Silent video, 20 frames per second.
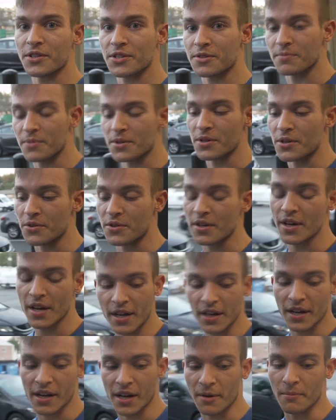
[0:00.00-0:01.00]
smooth
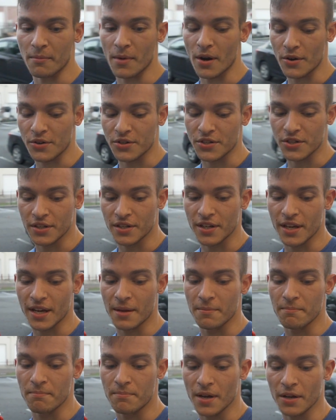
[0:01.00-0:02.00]
kind of motion
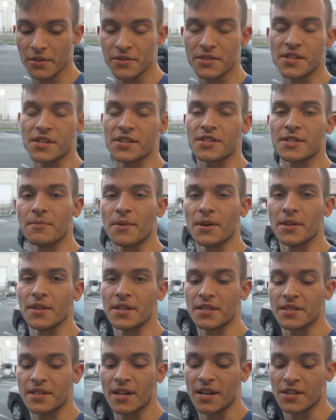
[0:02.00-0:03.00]
and belt system on
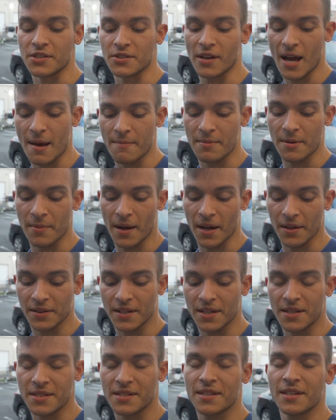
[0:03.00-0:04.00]
this guy. So happy about
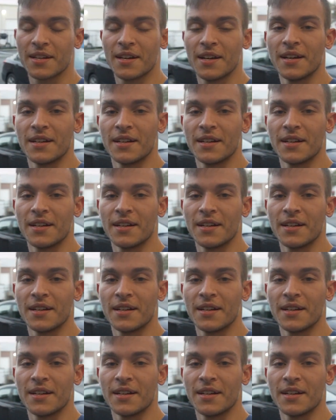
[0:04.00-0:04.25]
this.